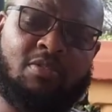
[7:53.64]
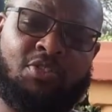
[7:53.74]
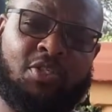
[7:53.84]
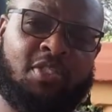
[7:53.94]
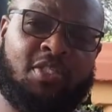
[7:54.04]

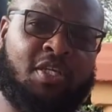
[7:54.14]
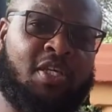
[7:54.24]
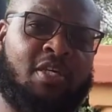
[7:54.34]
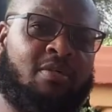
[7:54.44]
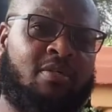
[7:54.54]
Just
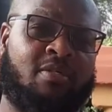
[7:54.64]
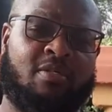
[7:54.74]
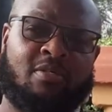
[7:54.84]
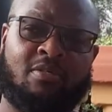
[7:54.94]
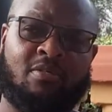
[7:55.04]
seeing
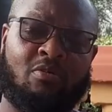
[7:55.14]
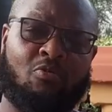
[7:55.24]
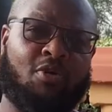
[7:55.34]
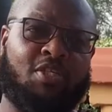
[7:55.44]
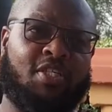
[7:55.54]

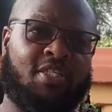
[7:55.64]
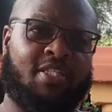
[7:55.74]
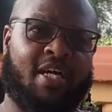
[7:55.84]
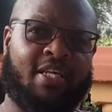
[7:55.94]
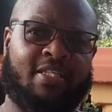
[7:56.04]
what he has
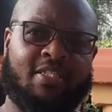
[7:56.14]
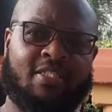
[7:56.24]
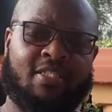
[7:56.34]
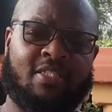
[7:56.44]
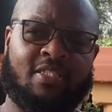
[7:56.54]
done
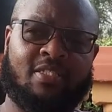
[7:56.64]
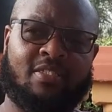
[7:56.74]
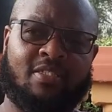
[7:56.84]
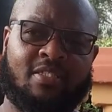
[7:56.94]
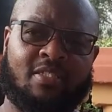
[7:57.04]

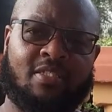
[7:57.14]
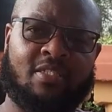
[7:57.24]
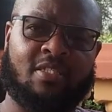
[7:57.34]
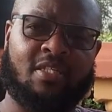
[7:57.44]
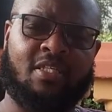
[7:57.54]

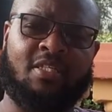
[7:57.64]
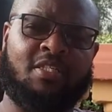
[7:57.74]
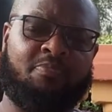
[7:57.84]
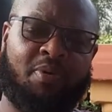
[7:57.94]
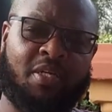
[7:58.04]
in his
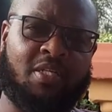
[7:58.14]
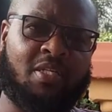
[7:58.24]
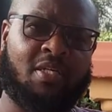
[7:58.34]
space,